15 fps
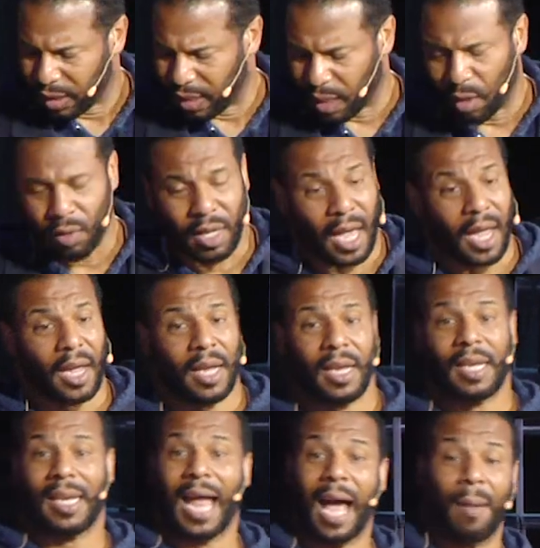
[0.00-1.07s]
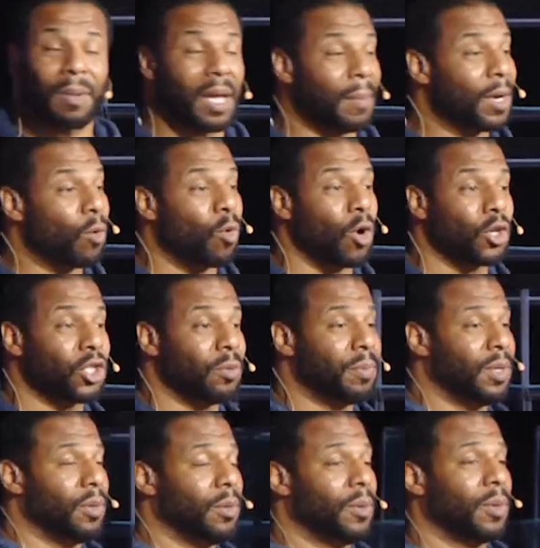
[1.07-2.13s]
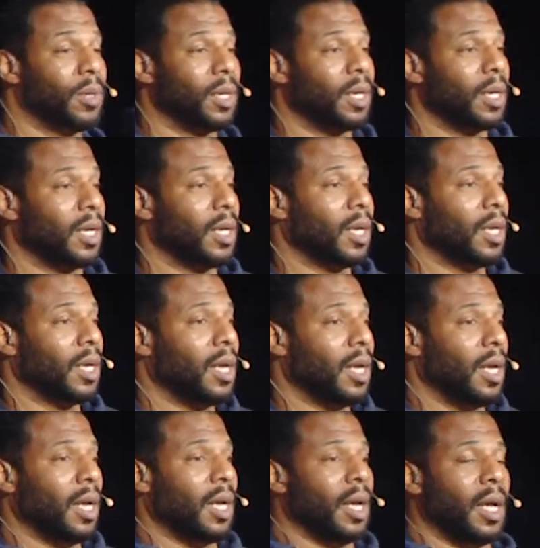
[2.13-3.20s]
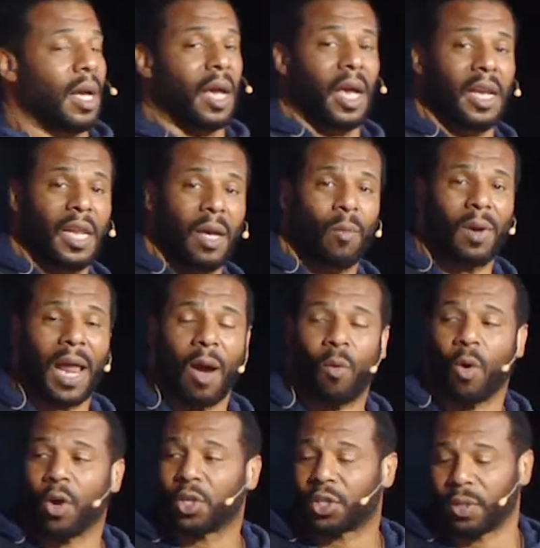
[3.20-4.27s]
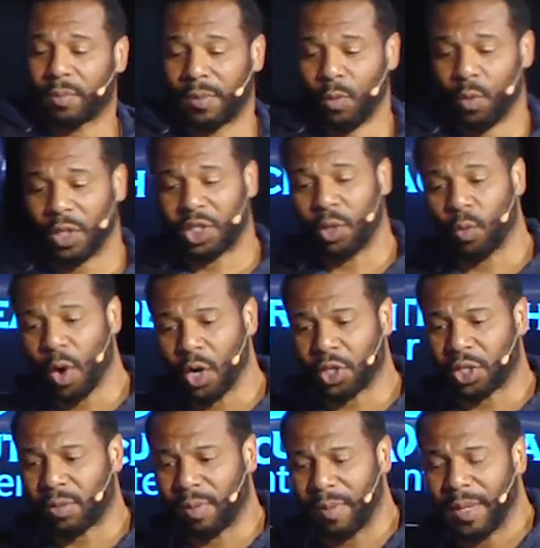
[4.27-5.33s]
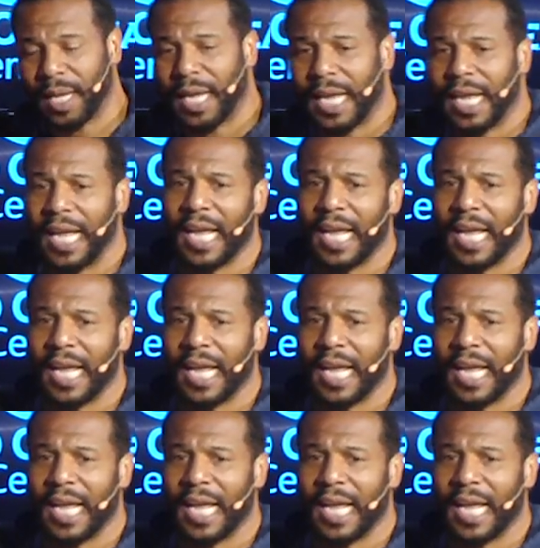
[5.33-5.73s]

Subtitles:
said, okay, now I'm coming to worship you. And then when she worshiped him,